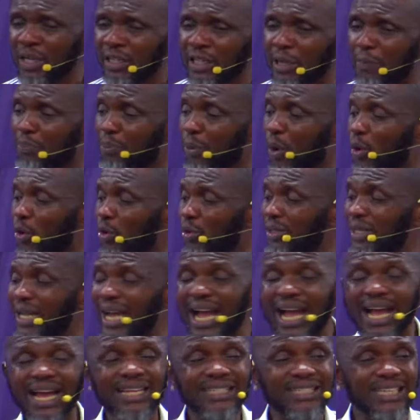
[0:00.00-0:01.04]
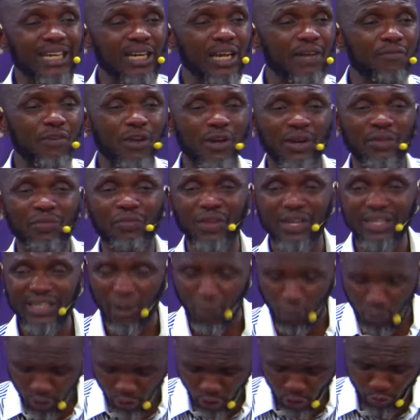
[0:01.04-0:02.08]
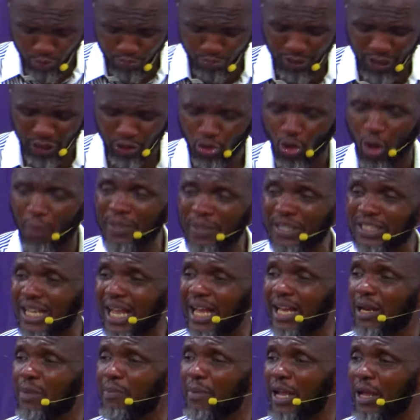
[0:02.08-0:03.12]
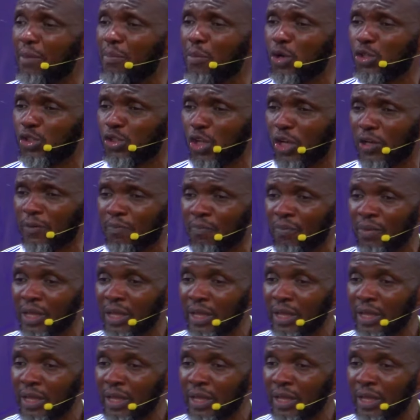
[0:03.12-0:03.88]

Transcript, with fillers: The broken heart and every other thing that wants to be domiciled in my emotion,